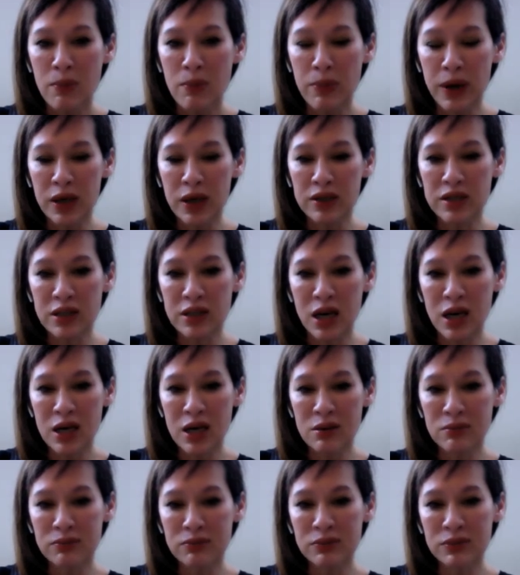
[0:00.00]
But
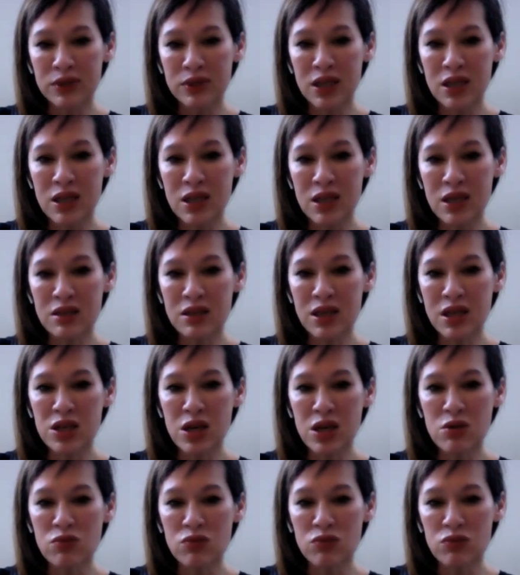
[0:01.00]

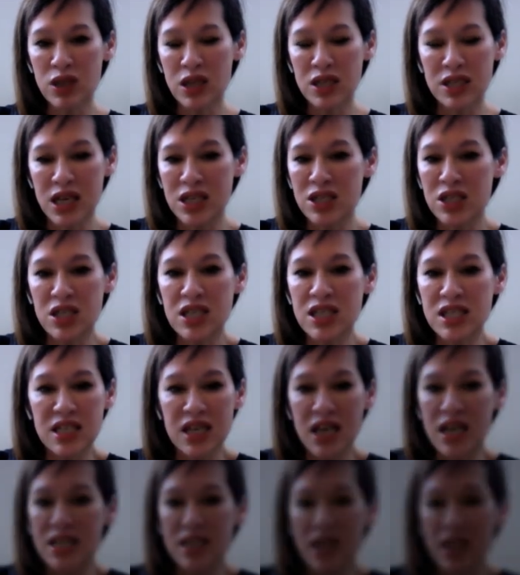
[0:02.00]
they tend to just
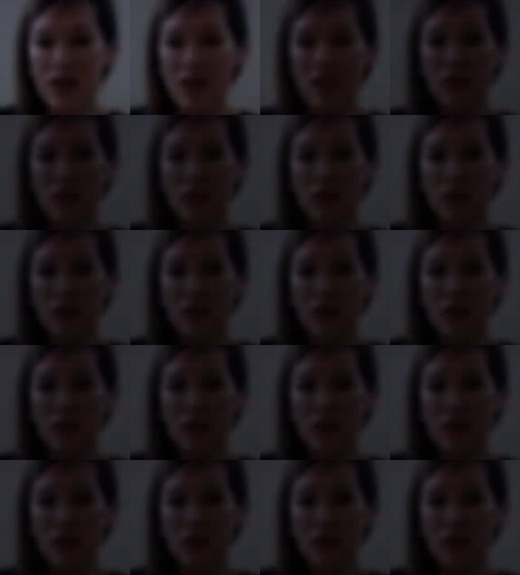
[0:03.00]
stay as they